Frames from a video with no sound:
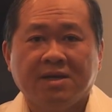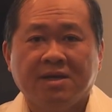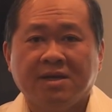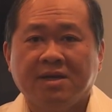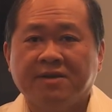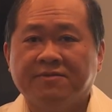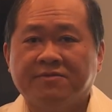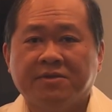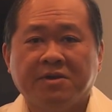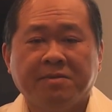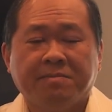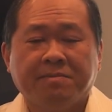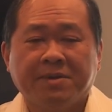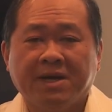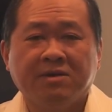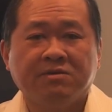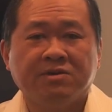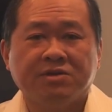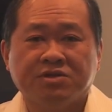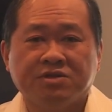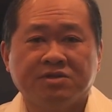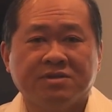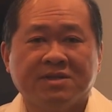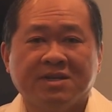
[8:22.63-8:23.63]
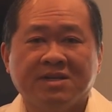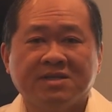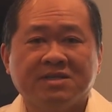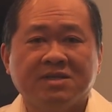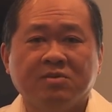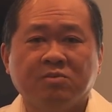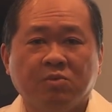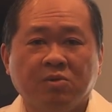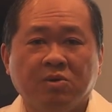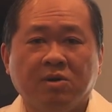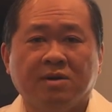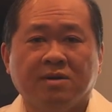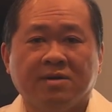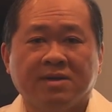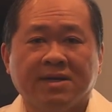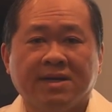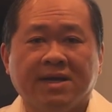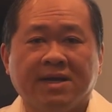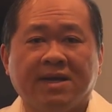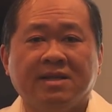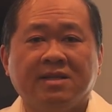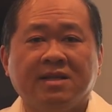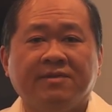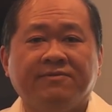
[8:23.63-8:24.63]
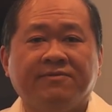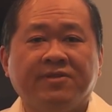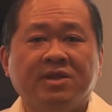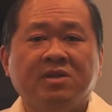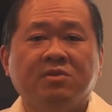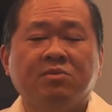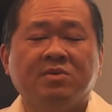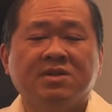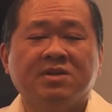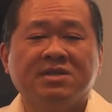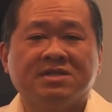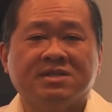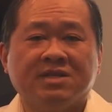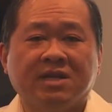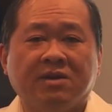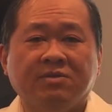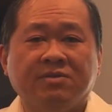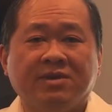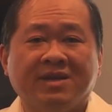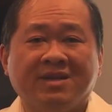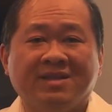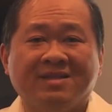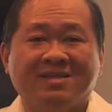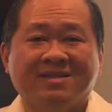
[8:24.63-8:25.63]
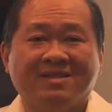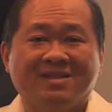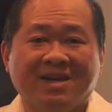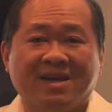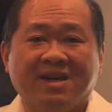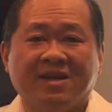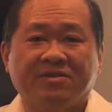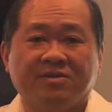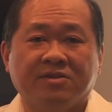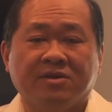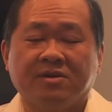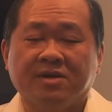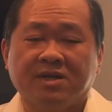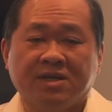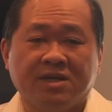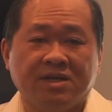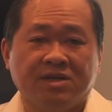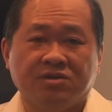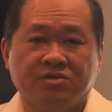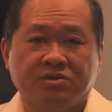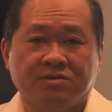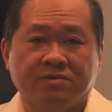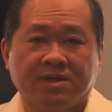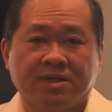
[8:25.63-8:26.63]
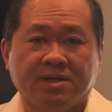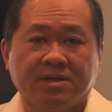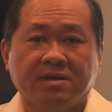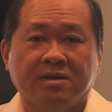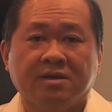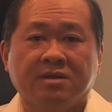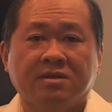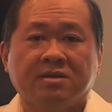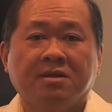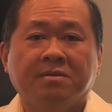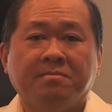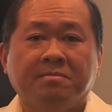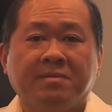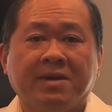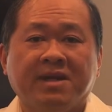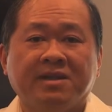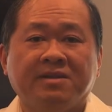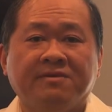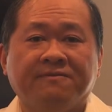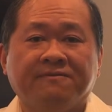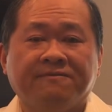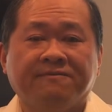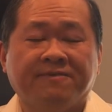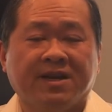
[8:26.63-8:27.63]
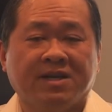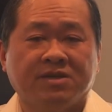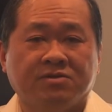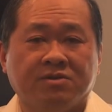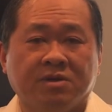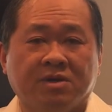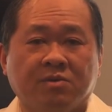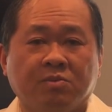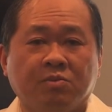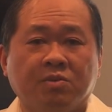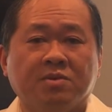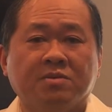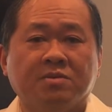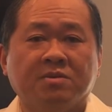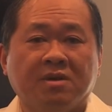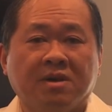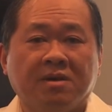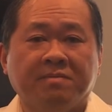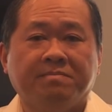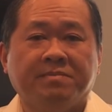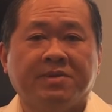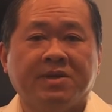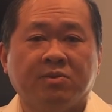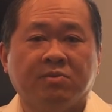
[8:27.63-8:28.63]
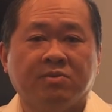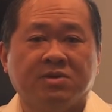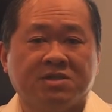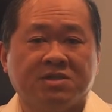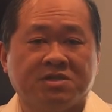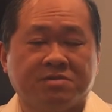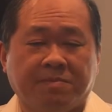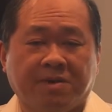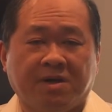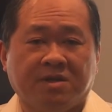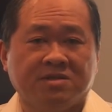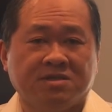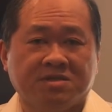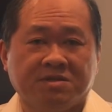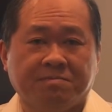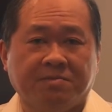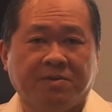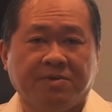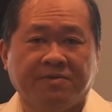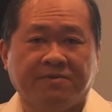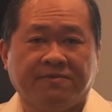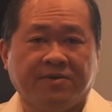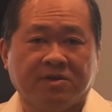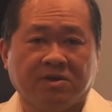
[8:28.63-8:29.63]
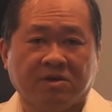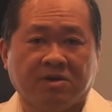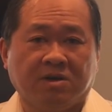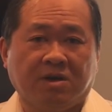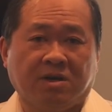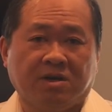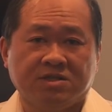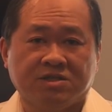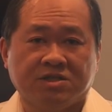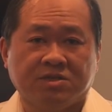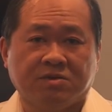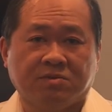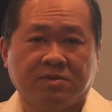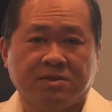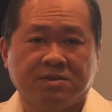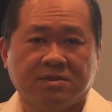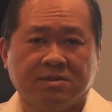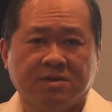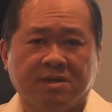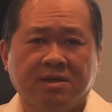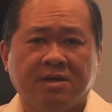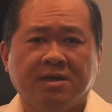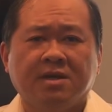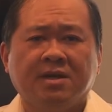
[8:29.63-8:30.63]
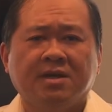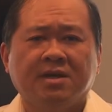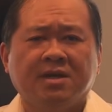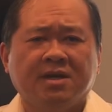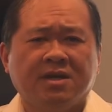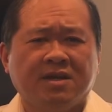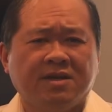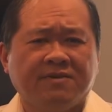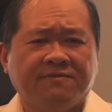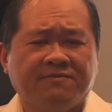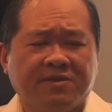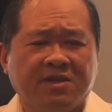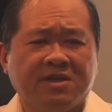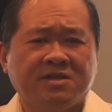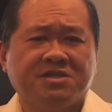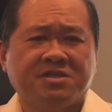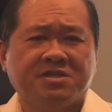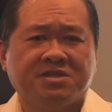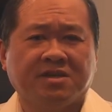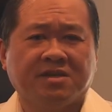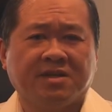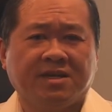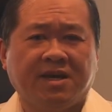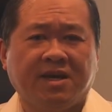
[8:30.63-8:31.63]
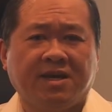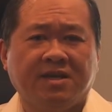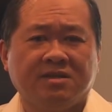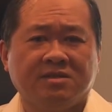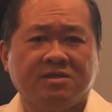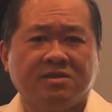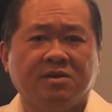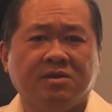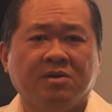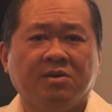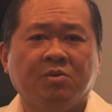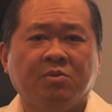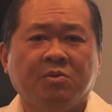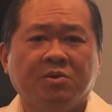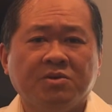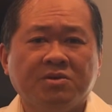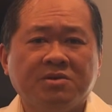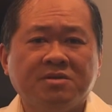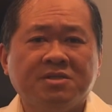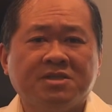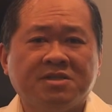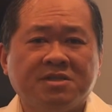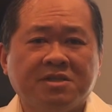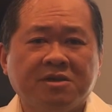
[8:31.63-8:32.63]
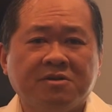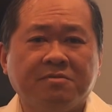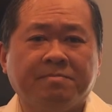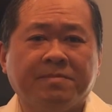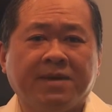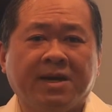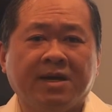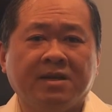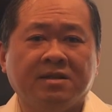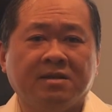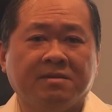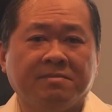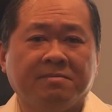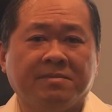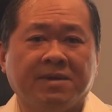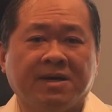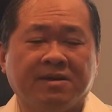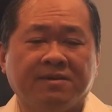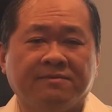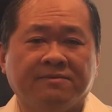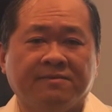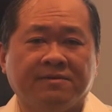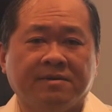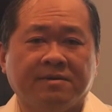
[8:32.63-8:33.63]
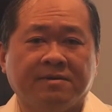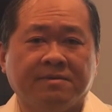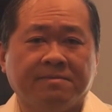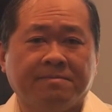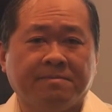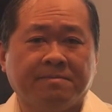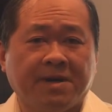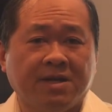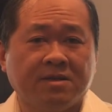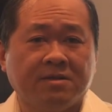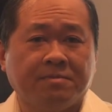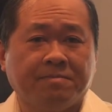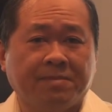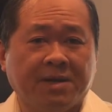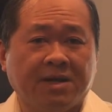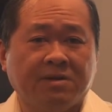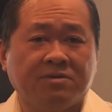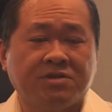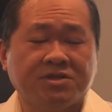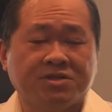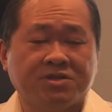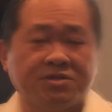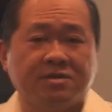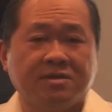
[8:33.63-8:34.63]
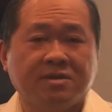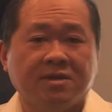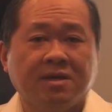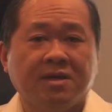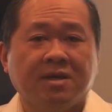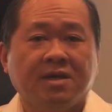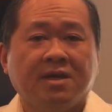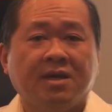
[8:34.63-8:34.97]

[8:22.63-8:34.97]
If the parachute doesn't work, and if it results in death or injury, the manufacturer will not be responsible for the consequence. If this is the case, will you still buy the parachute?